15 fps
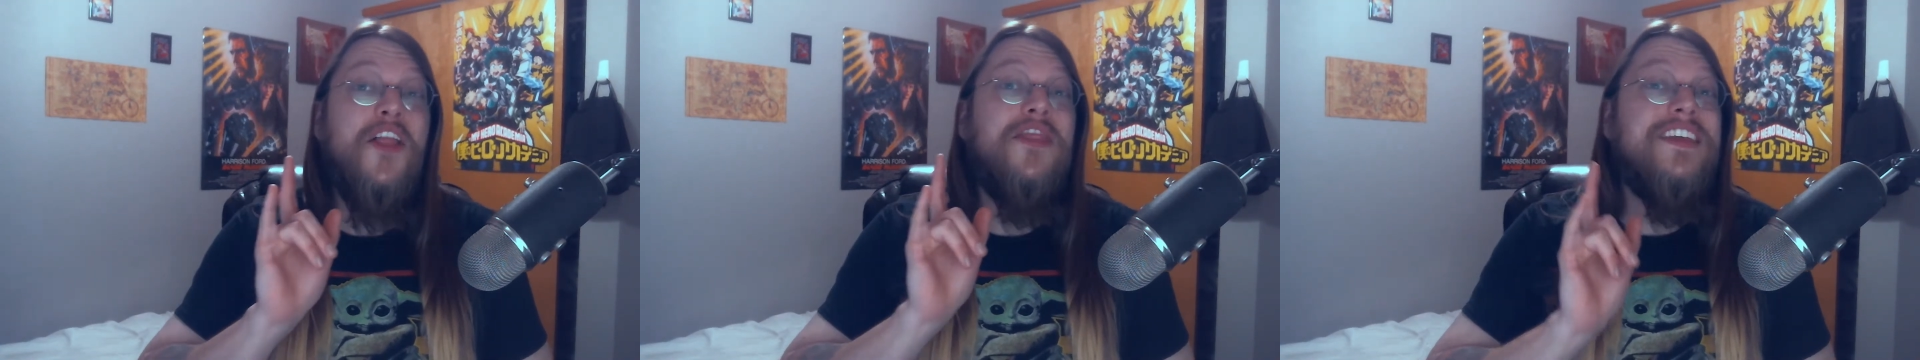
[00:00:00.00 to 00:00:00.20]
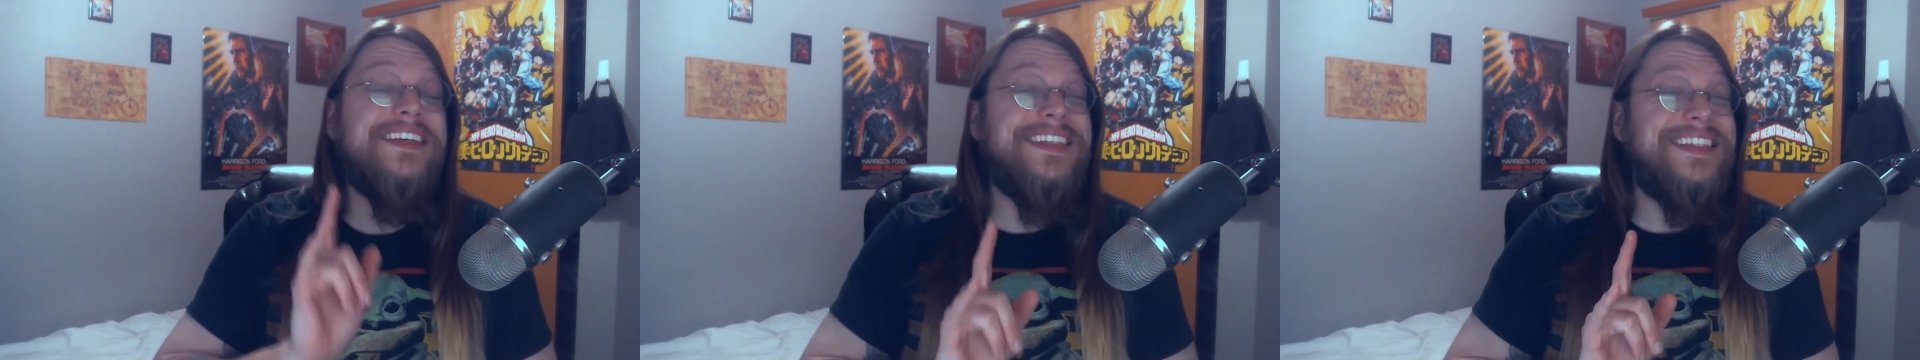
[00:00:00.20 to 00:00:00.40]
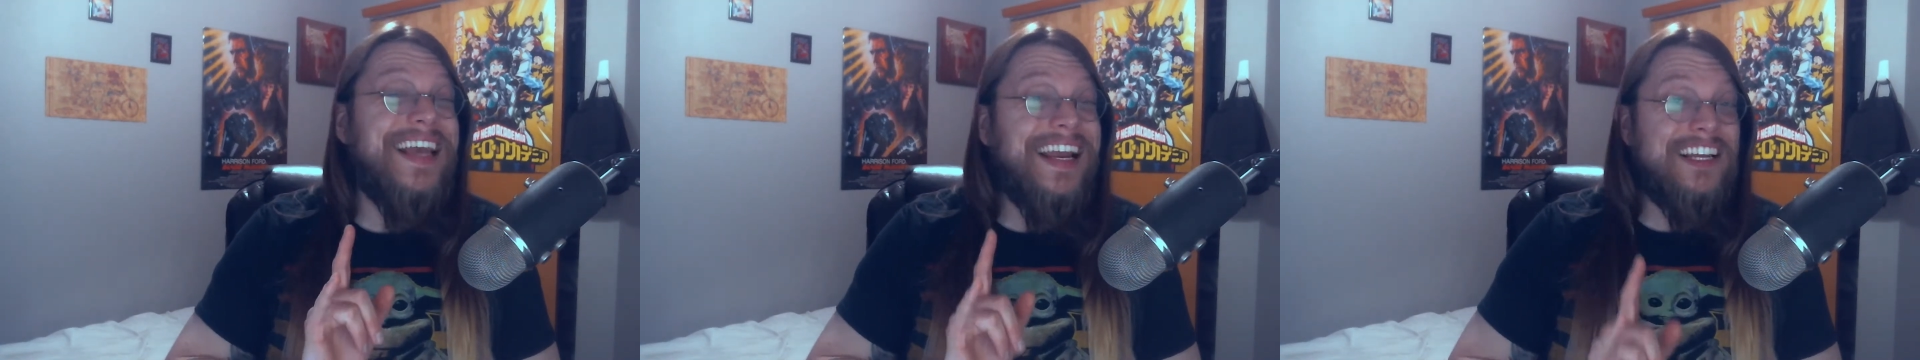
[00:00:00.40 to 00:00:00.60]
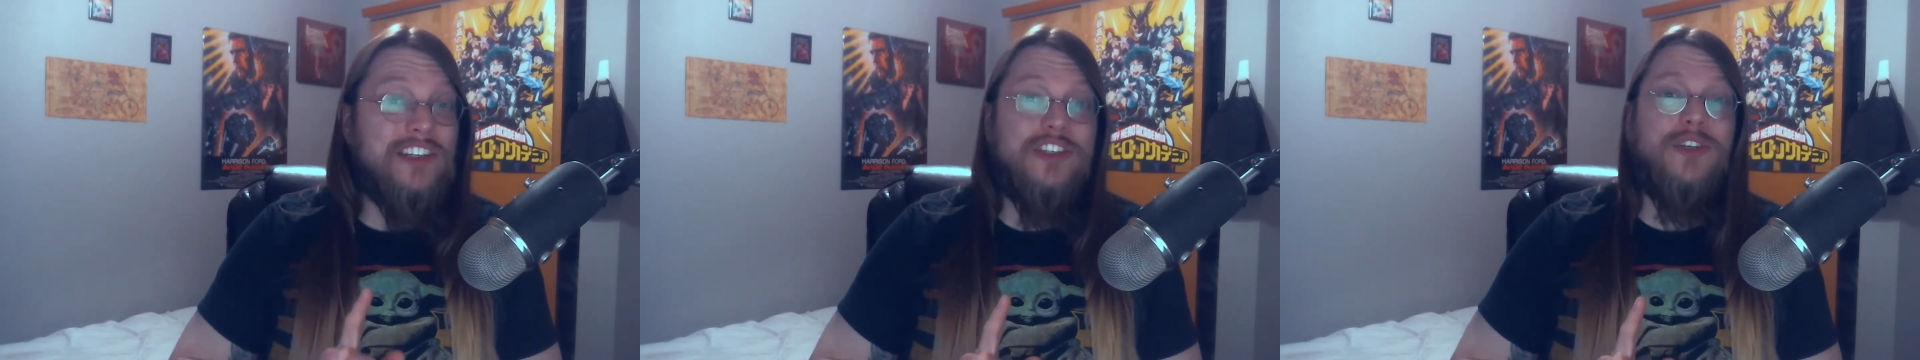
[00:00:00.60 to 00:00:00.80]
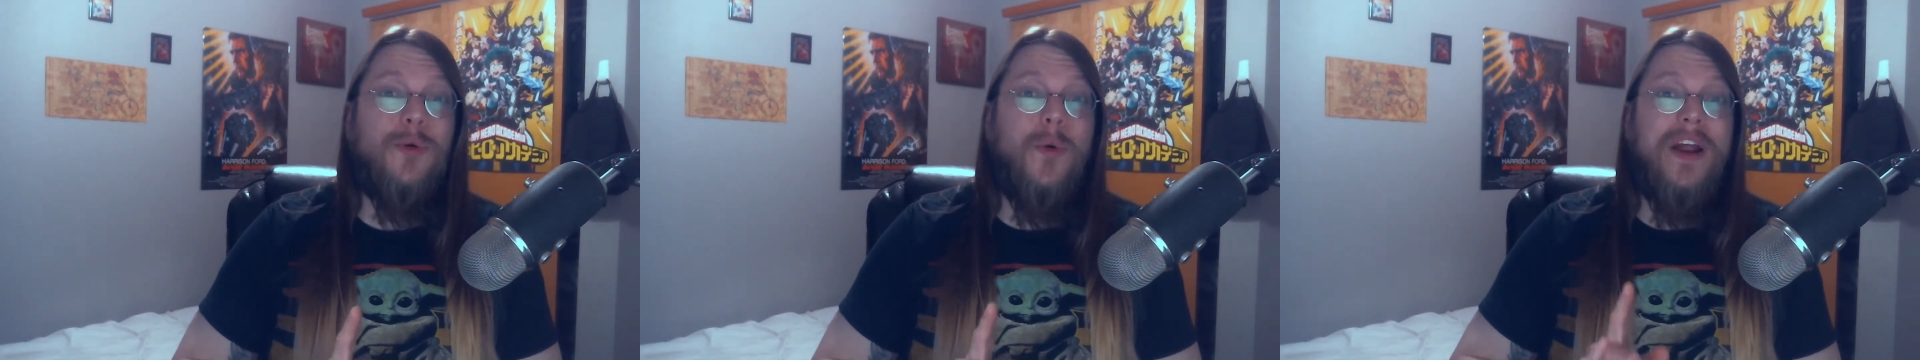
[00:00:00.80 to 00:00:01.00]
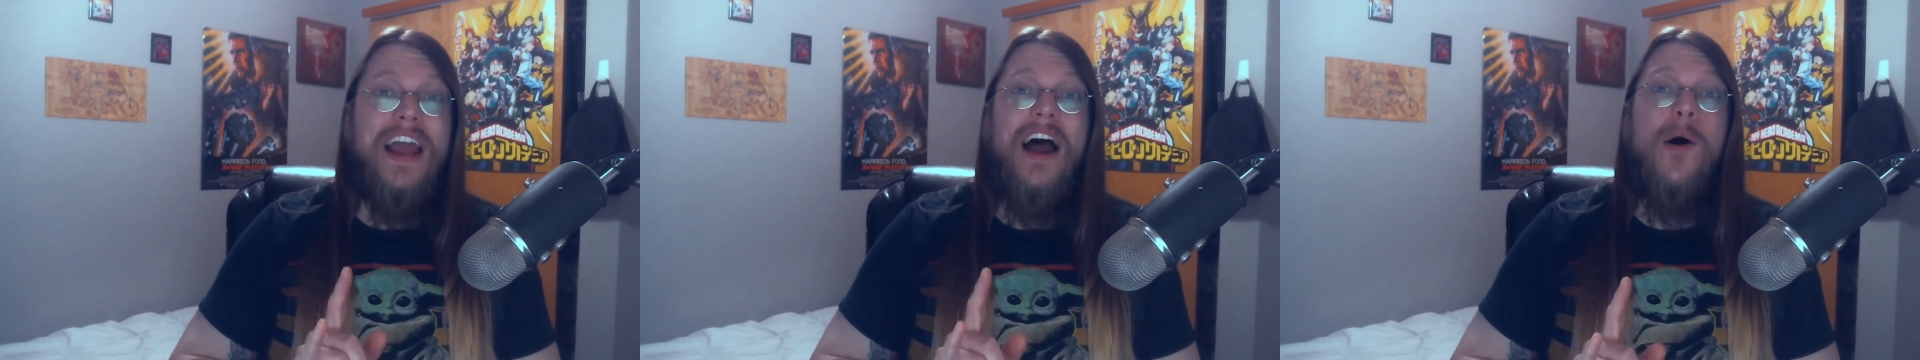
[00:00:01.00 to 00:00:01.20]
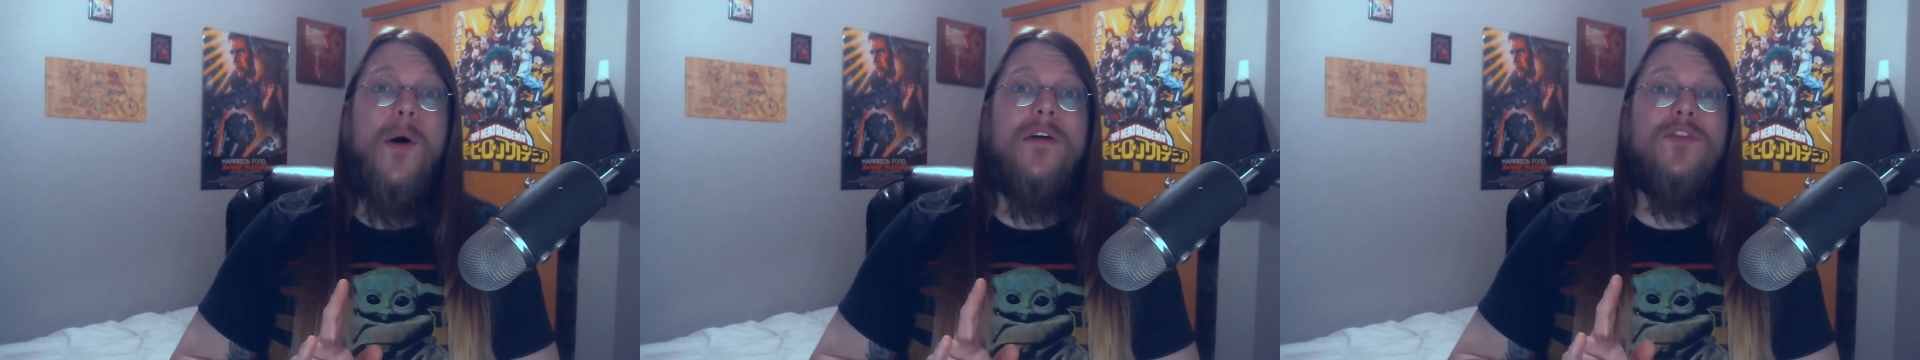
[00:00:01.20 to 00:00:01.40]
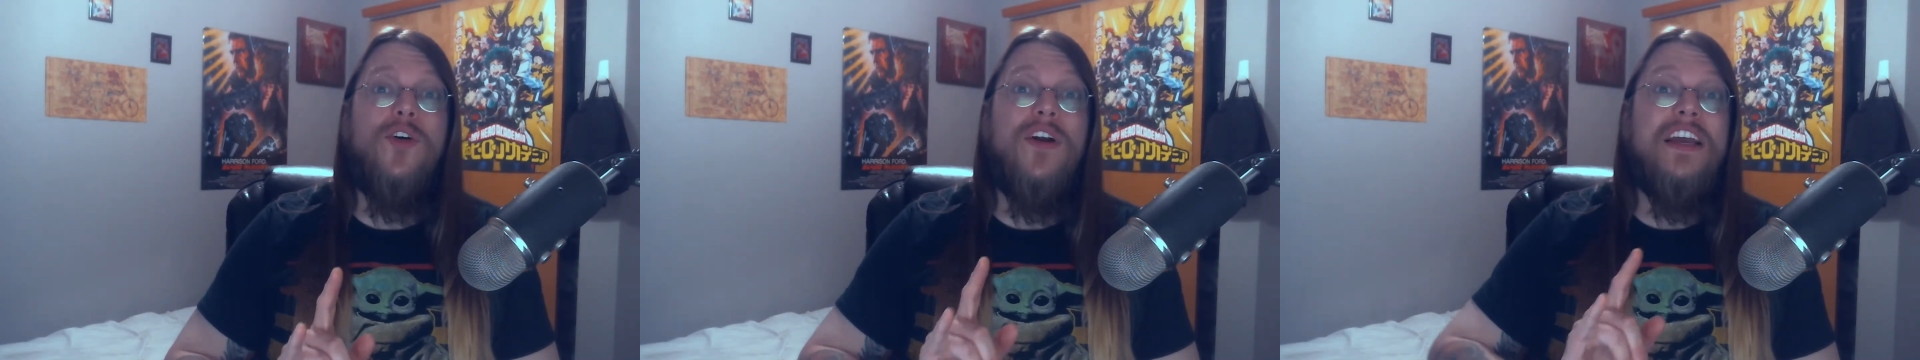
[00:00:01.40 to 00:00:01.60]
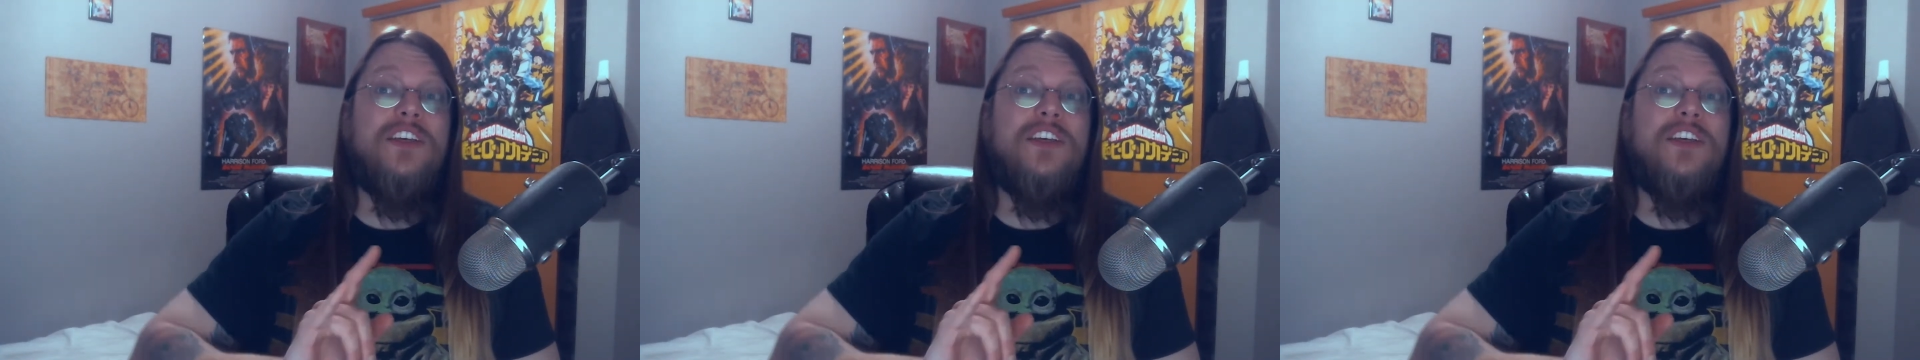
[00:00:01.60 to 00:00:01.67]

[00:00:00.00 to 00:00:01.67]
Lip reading: The second story, however,